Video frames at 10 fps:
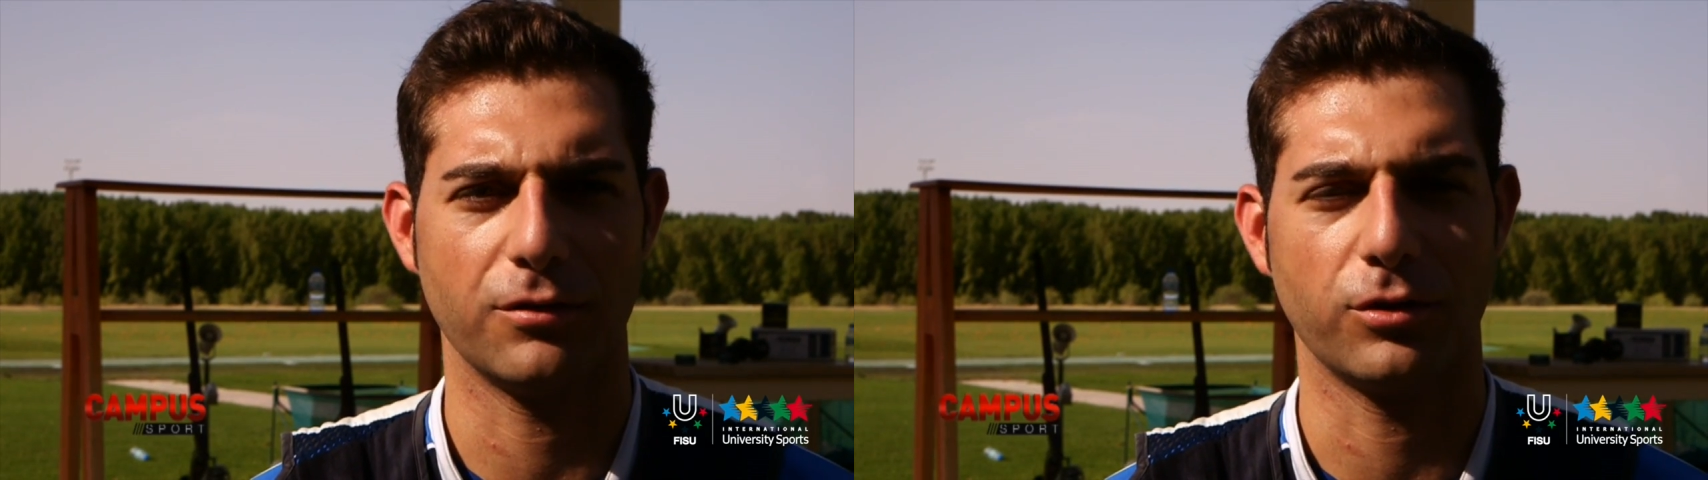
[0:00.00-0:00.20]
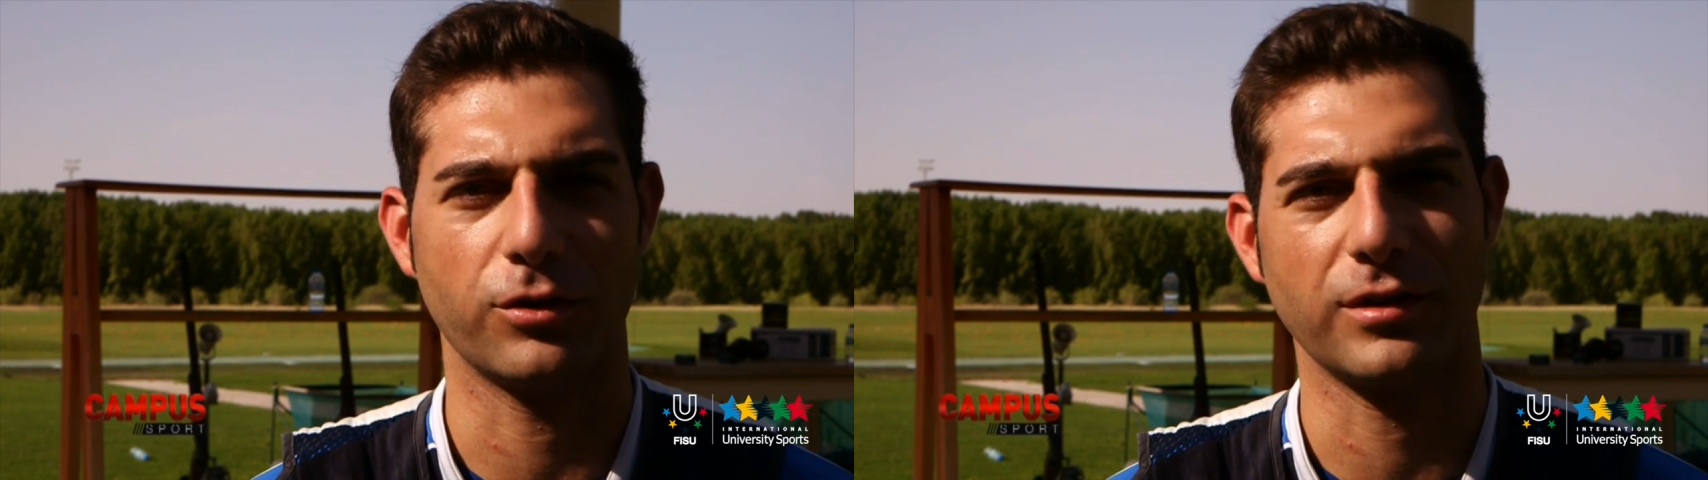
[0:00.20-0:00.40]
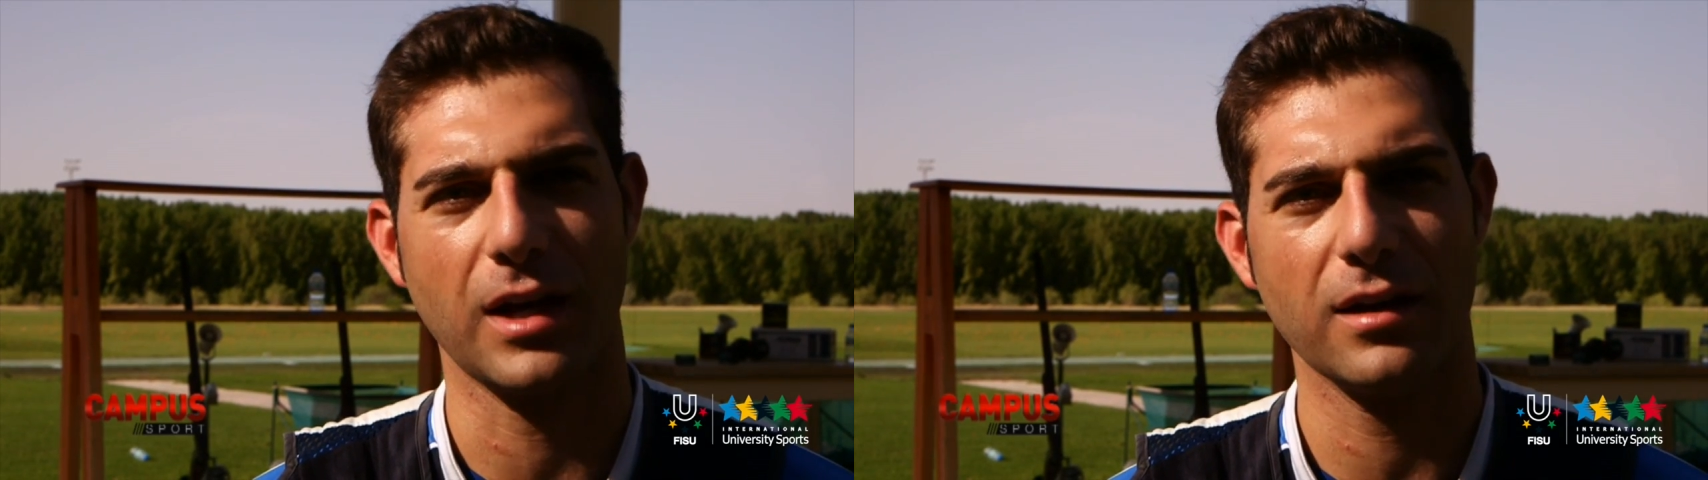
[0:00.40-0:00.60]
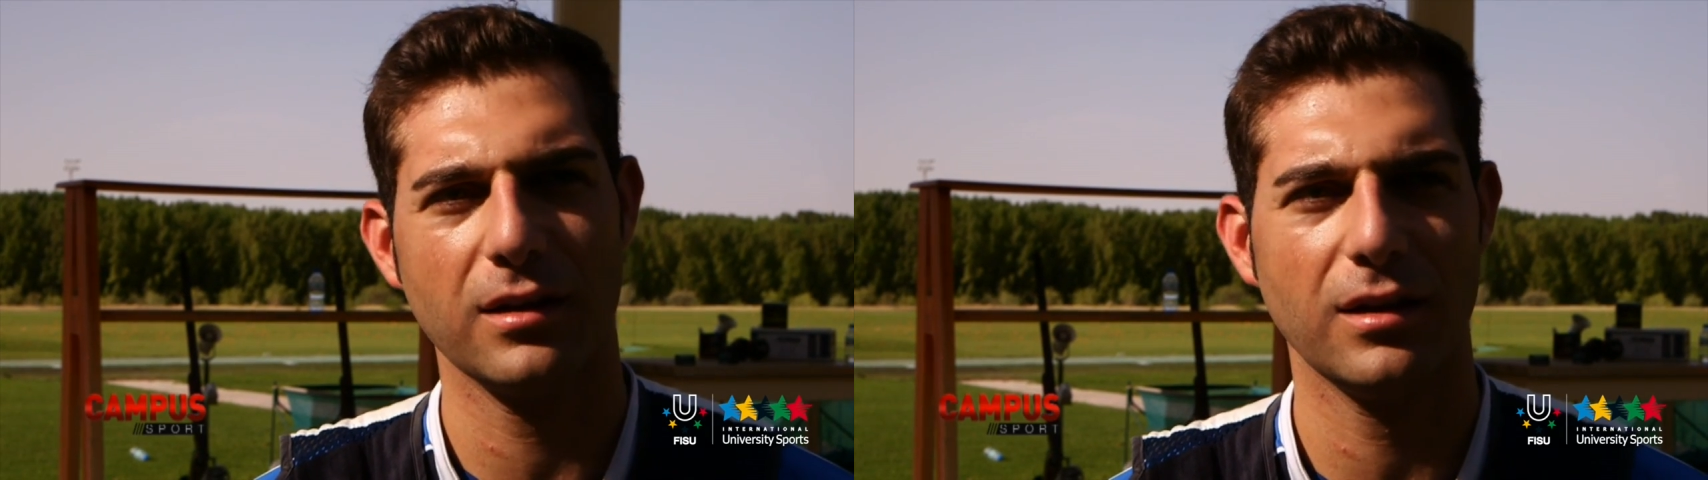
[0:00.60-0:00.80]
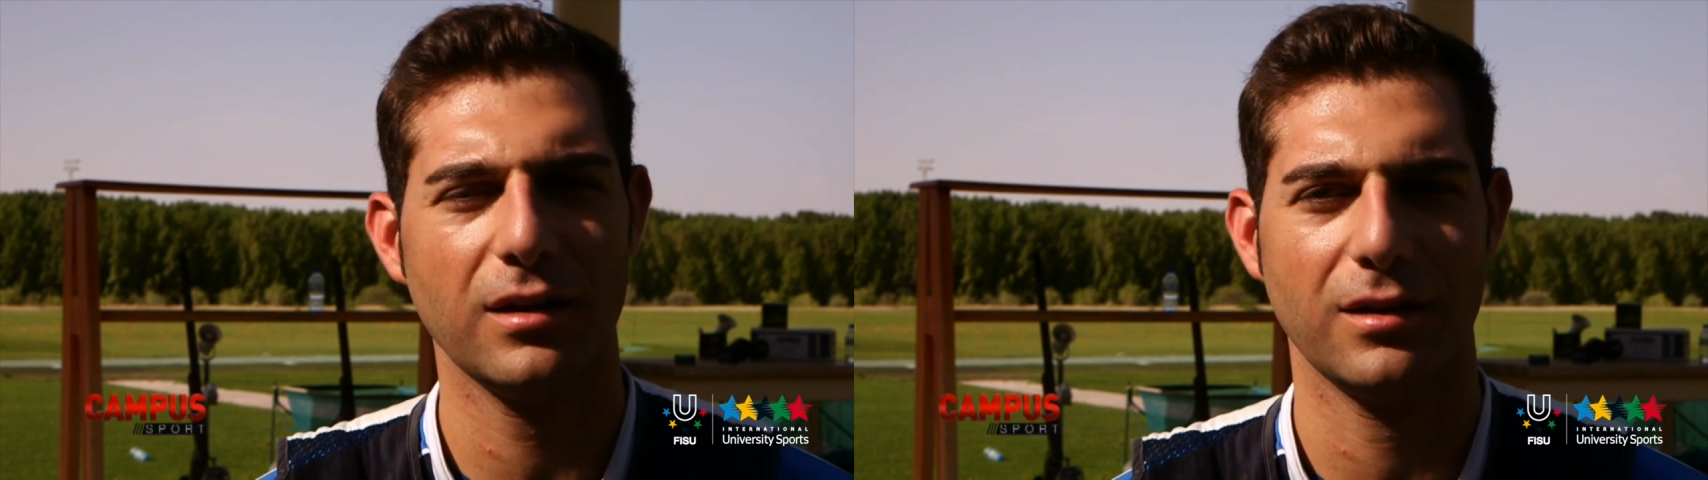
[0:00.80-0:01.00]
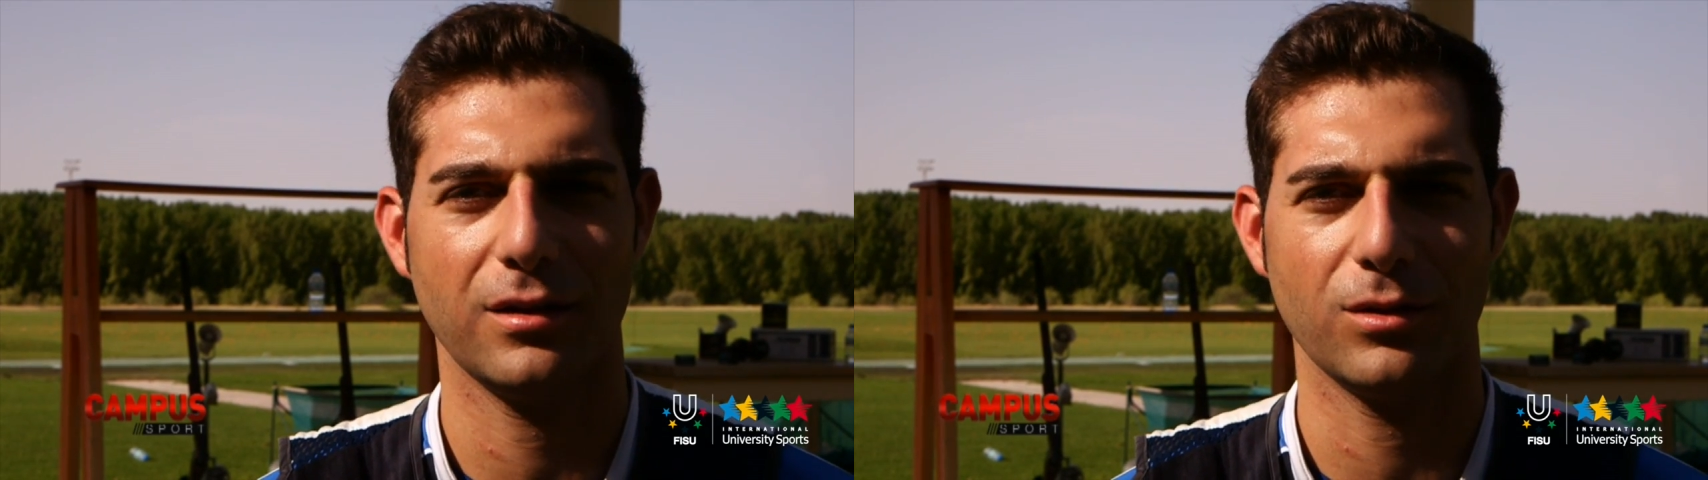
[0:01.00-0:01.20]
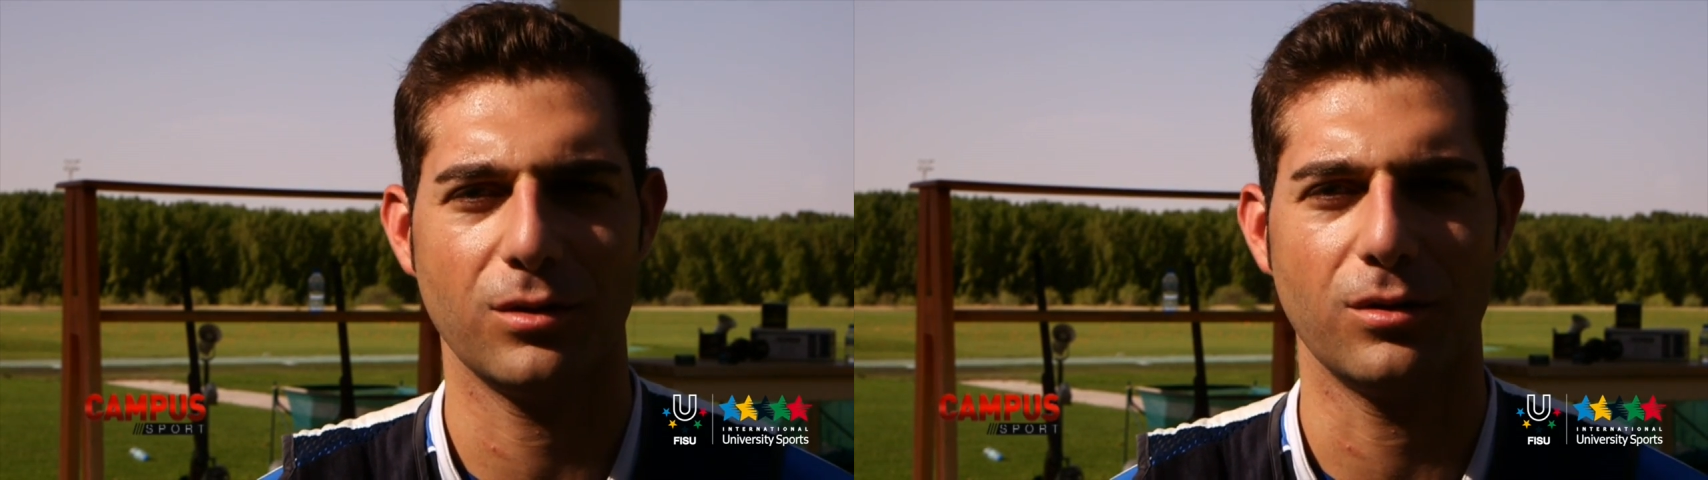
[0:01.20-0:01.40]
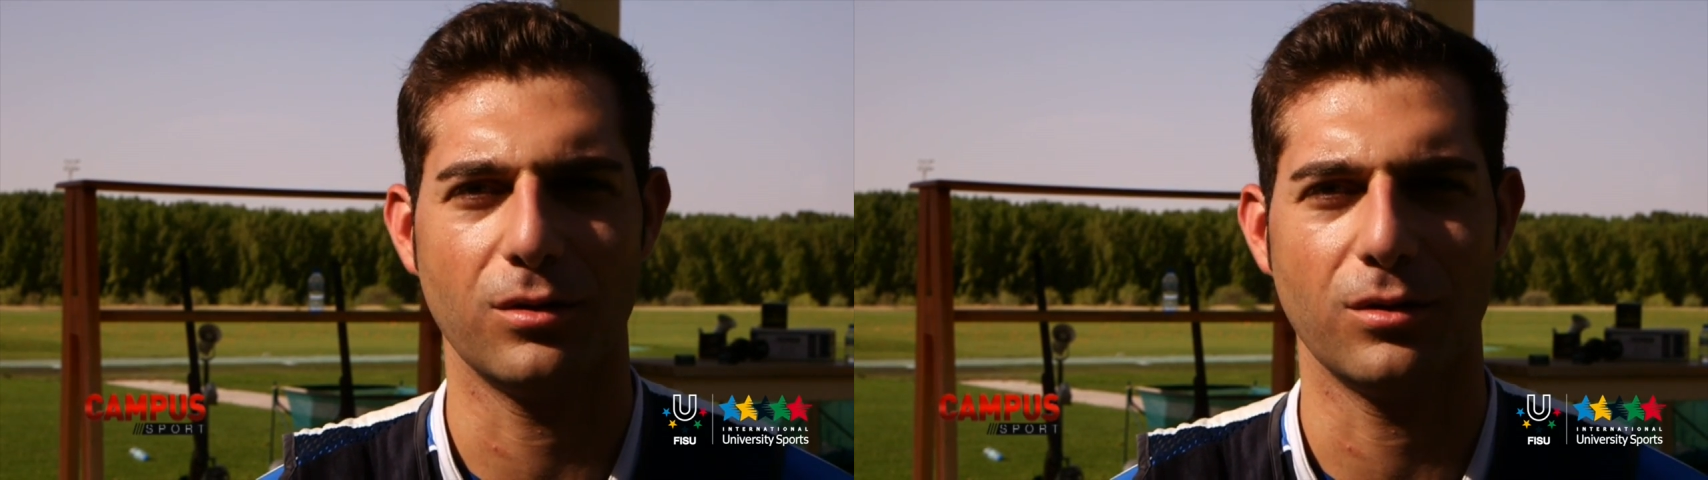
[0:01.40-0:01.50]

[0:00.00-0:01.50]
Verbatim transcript: for study you